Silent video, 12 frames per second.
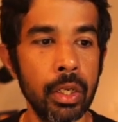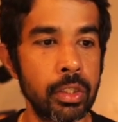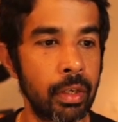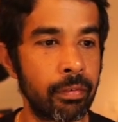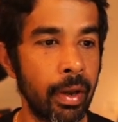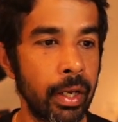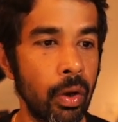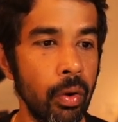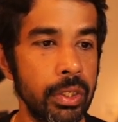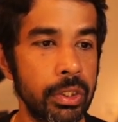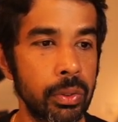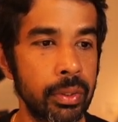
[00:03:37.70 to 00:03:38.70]
So if I go
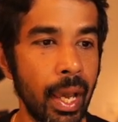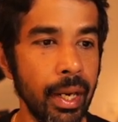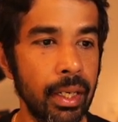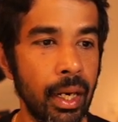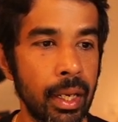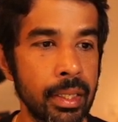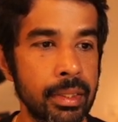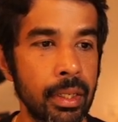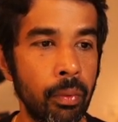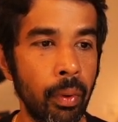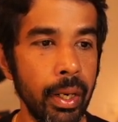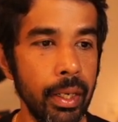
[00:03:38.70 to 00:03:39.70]
into that class
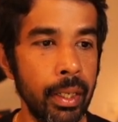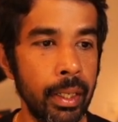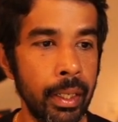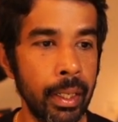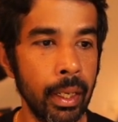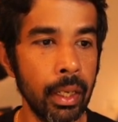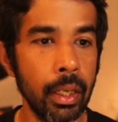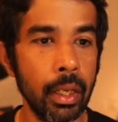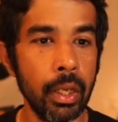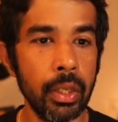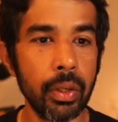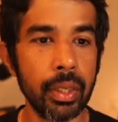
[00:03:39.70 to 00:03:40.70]
right in here,
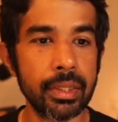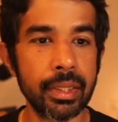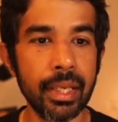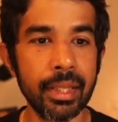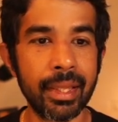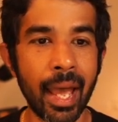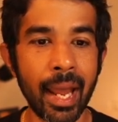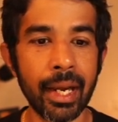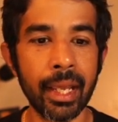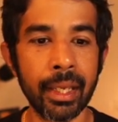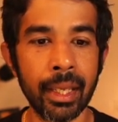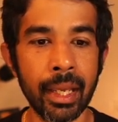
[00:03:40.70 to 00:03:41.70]
you can see that
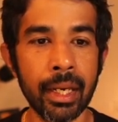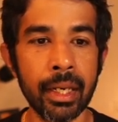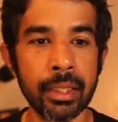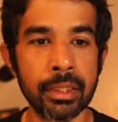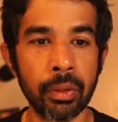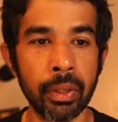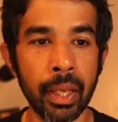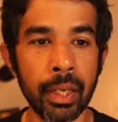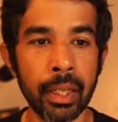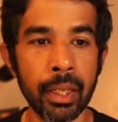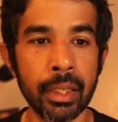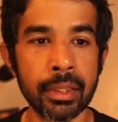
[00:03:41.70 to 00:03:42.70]
again is is
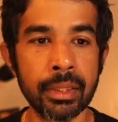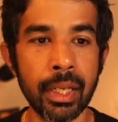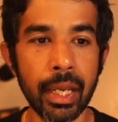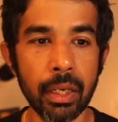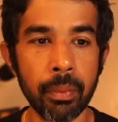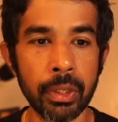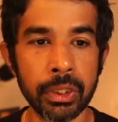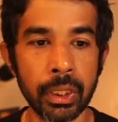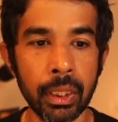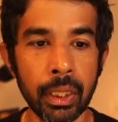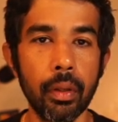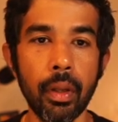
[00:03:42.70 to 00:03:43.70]
creating a state
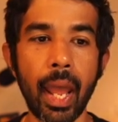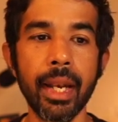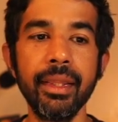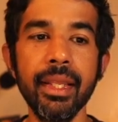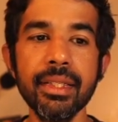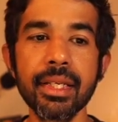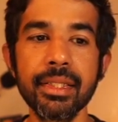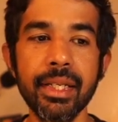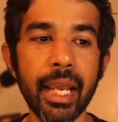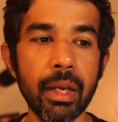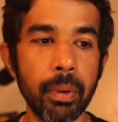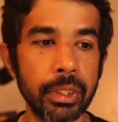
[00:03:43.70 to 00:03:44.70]
machine. And this
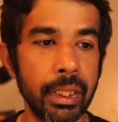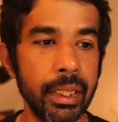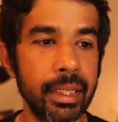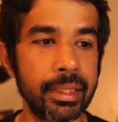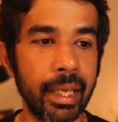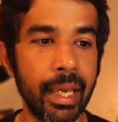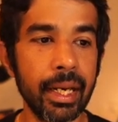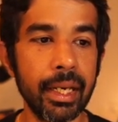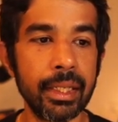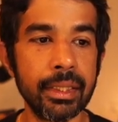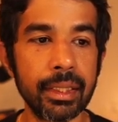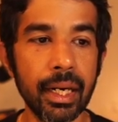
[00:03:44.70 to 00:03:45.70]
state machine is again
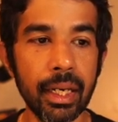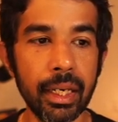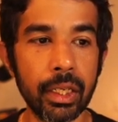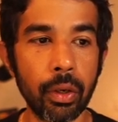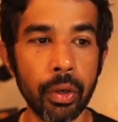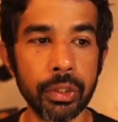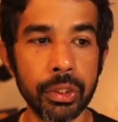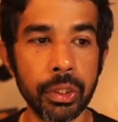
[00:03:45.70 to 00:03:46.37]
internally going to